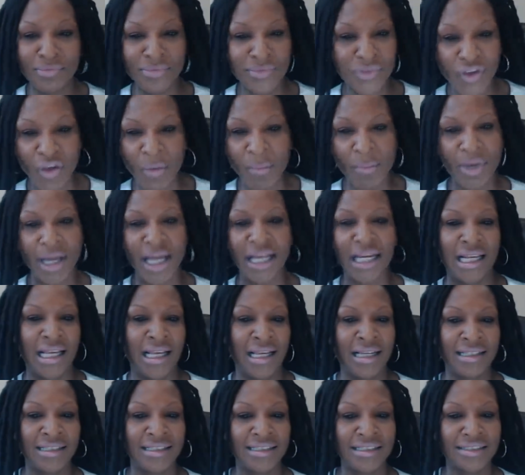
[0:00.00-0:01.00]

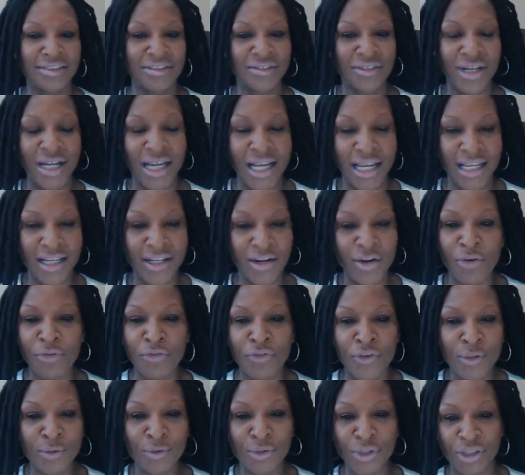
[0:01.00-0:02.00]
somebody, right? Or
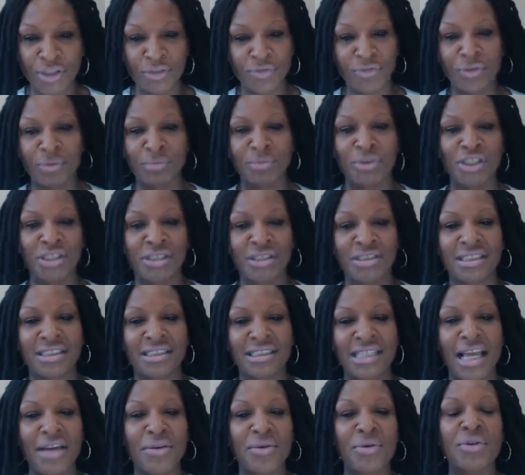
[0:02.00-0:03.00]
fugitive from
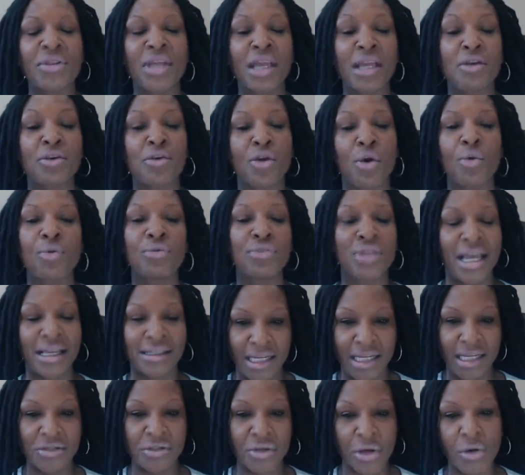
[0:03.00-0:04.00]
justice? How do they know that?
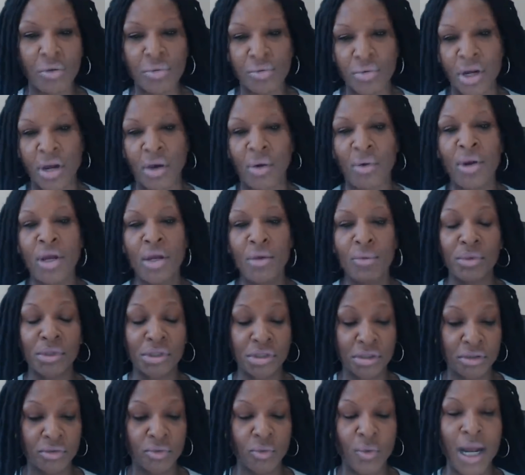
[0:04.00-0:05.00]
They don't know,
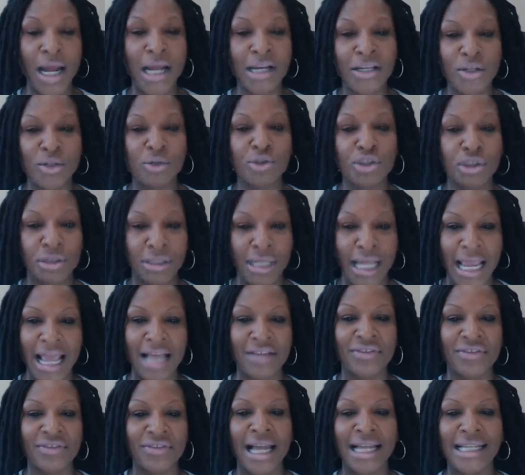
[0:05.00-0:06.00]
which is why you should
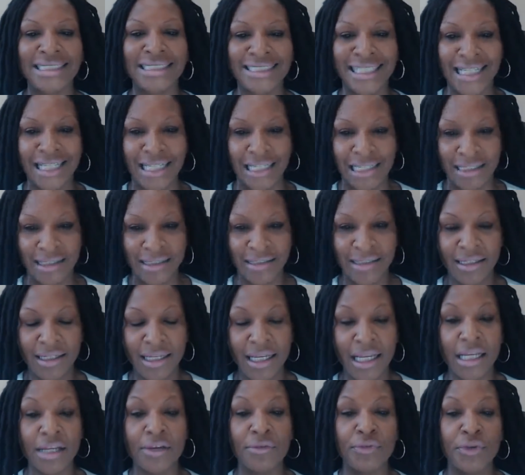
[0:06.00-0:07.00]
have ID.
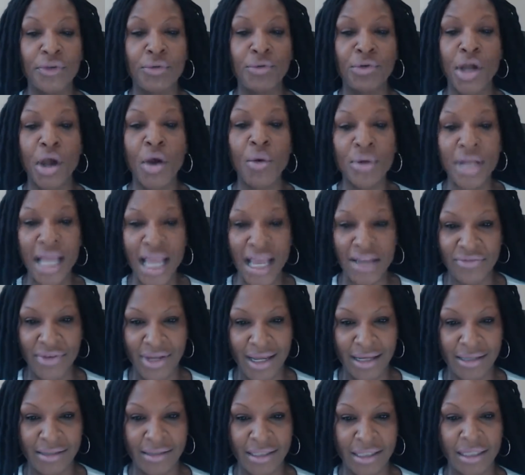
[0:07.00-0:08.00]
And if you don't have
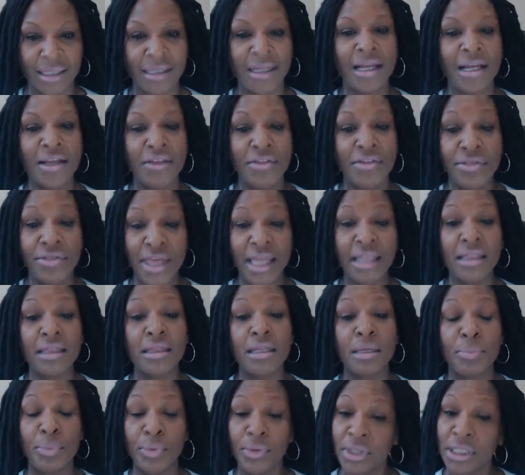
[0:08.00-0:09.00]
ID,
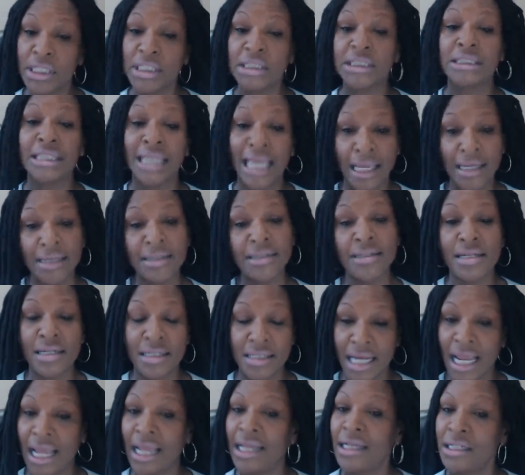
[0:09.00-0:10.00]
then the police can
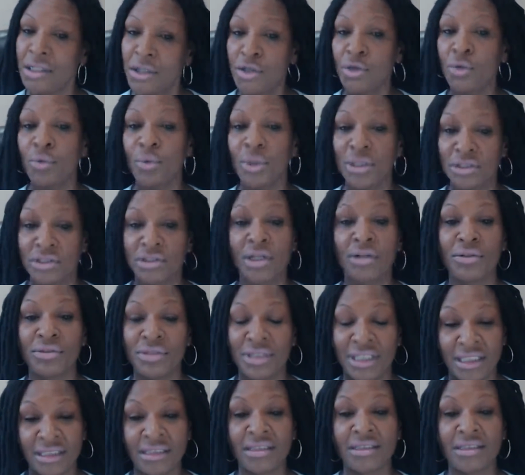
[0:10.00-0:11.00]
detain you in
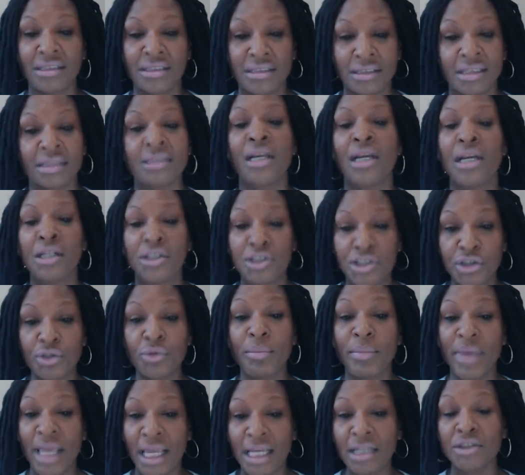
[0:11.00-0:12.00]
certain instances
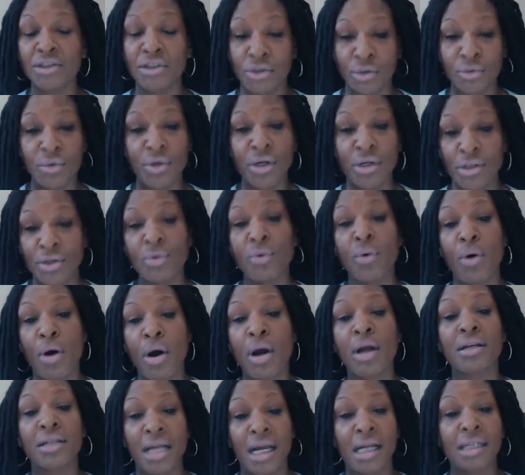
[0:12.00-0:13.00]
to make sure you
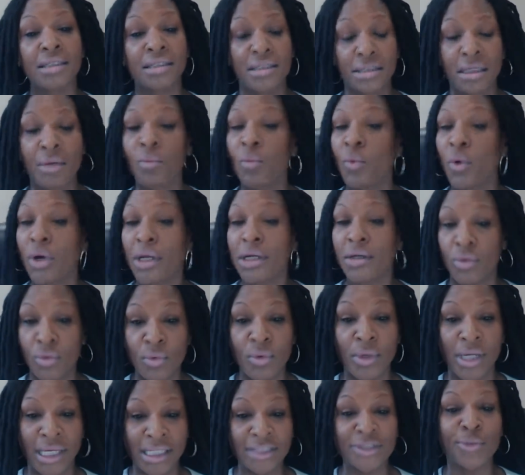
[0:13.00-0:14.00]
are not someone
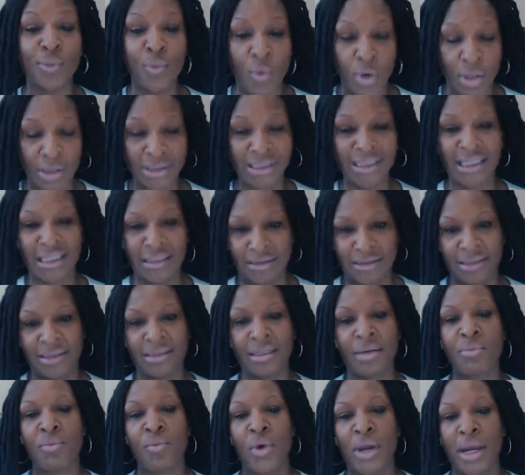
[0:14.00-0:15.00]
who is wanted
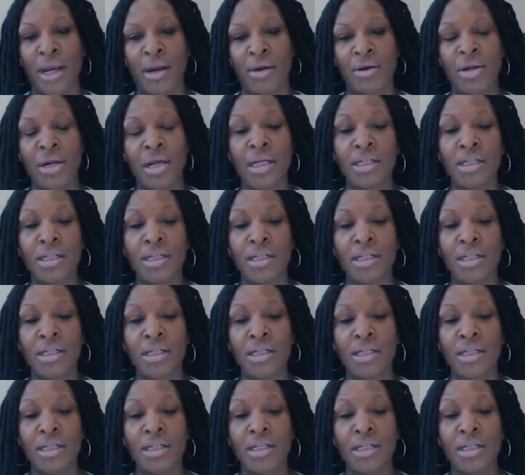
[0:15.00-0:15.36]
somewhere.